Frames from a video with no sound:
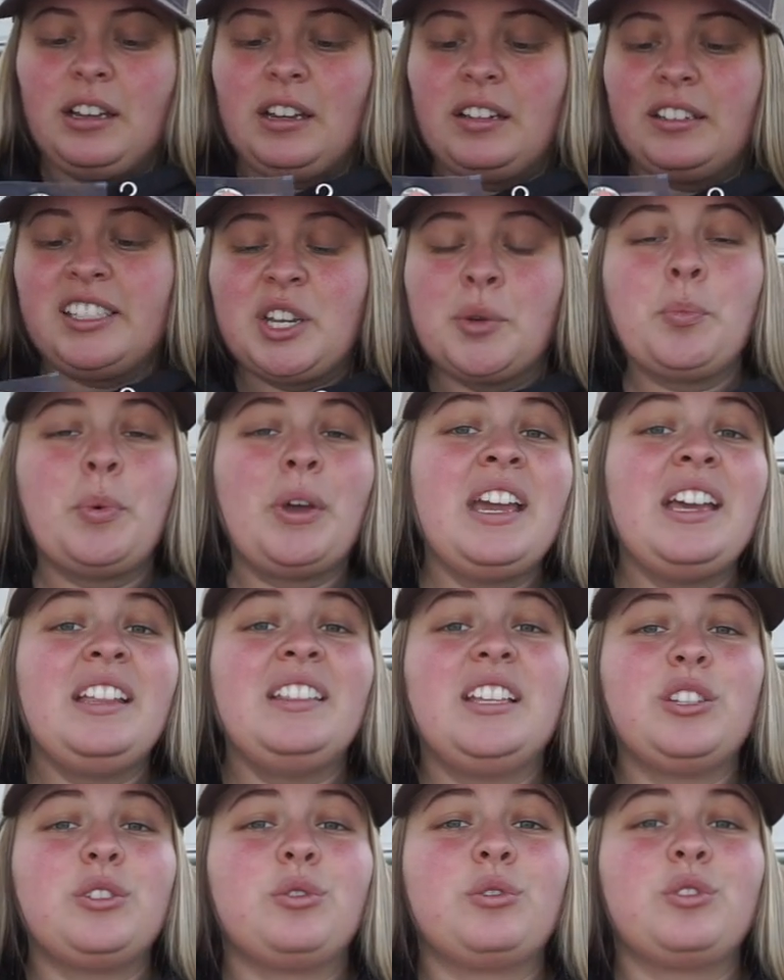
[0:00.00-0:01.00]
to me,
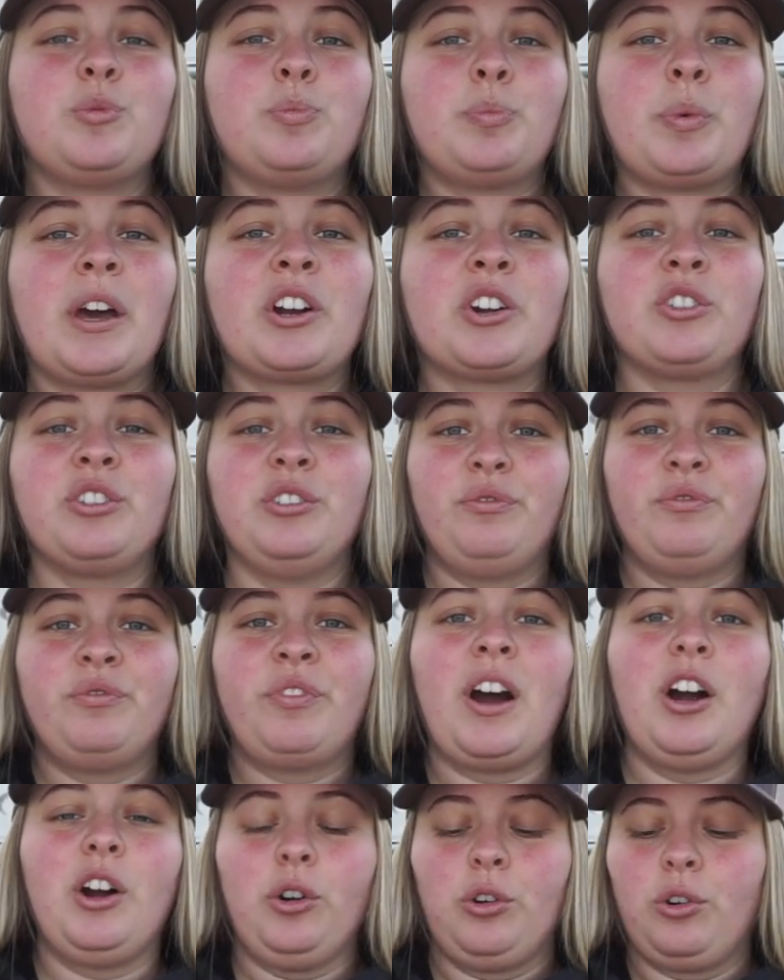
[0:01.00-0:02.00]
this one's better than
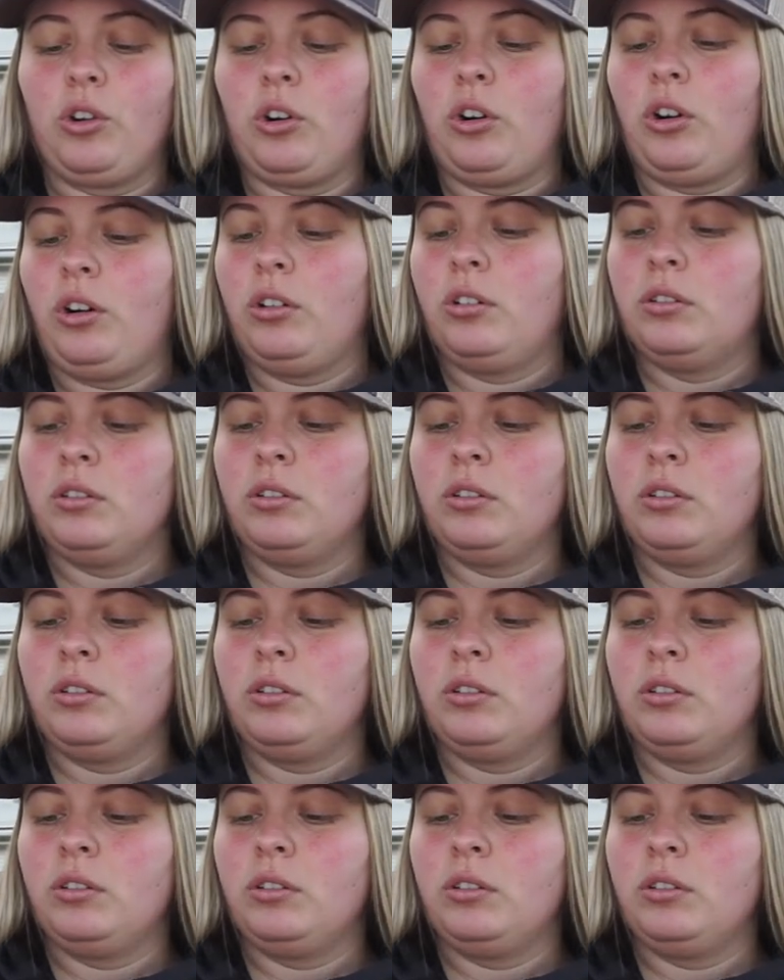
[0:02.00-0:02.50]
Fire Crawl.